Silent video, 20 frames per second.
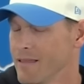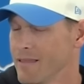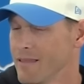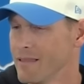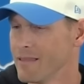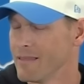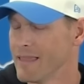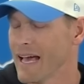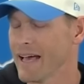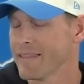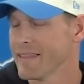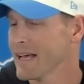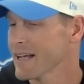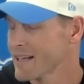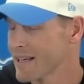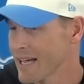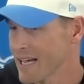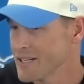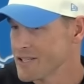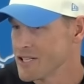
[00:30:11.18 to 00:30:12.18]

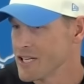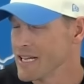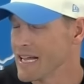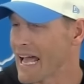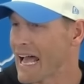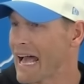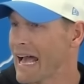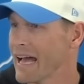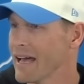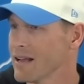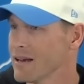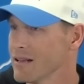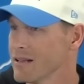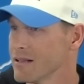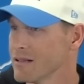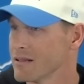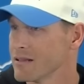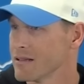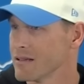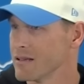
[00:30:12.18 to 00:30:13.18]
that catch he had
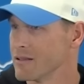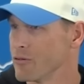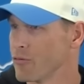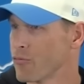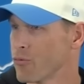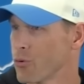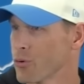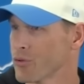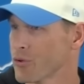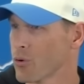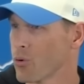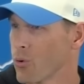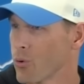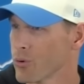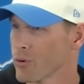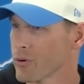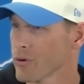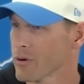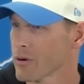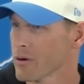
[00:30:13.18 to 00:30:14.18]
in the fourth
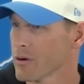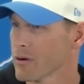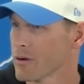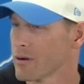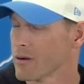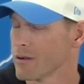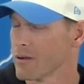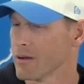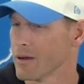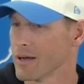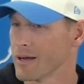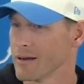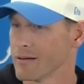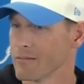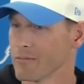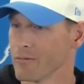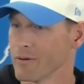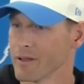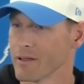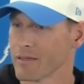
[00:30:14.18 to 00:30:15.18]
quarter
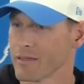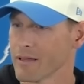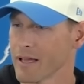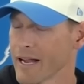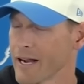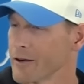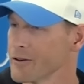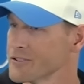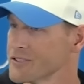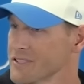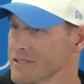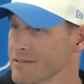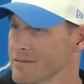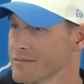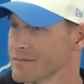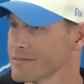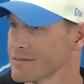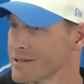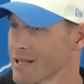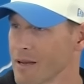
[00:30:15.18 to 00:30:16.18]
with
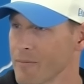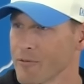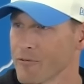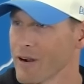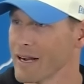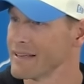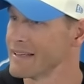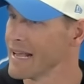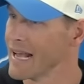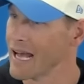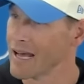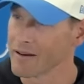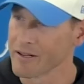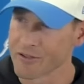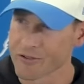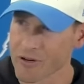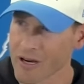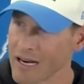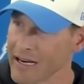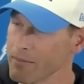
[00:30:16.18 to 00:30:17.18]
Harrison coming right down
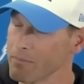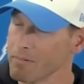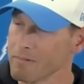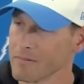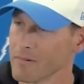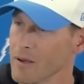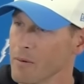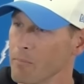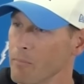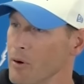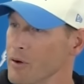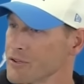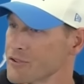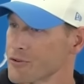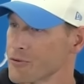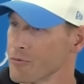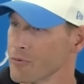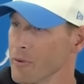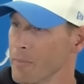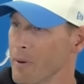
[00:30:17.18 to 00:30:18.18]
and trying to
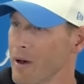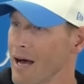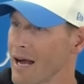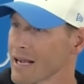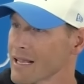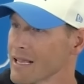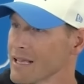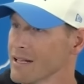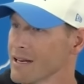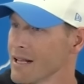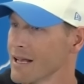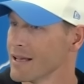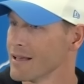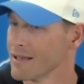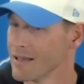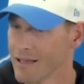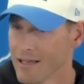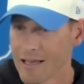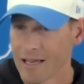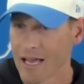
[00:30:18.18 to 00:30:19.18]
punch through the pocket,
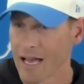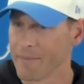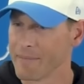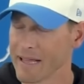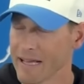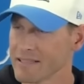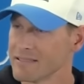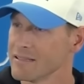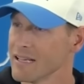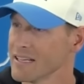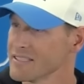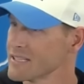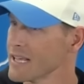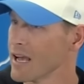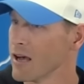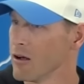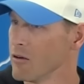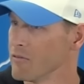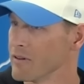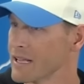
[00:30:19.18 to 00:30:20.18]
I mean, that's a
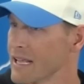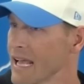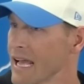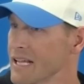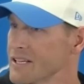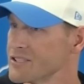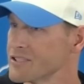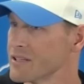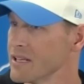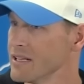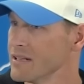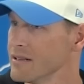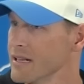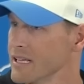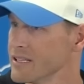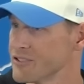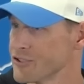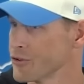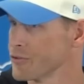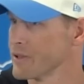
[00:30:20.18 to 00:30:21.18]
hell of a catch
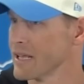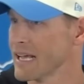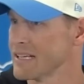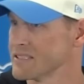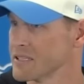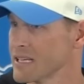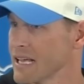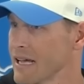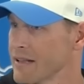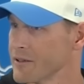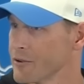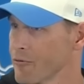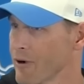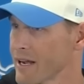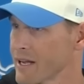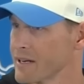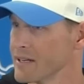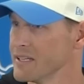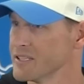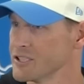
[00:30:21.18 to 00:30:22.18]
that certainly hasn't gotten the
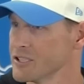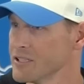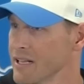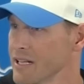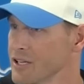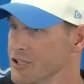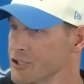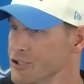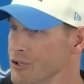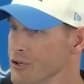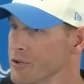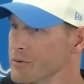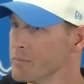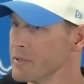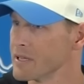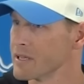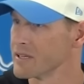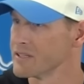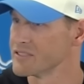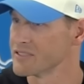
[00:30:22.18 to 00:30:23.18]
recognition that it should,
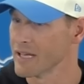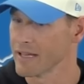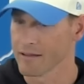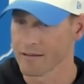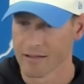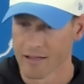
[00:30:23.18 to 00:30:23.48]
because that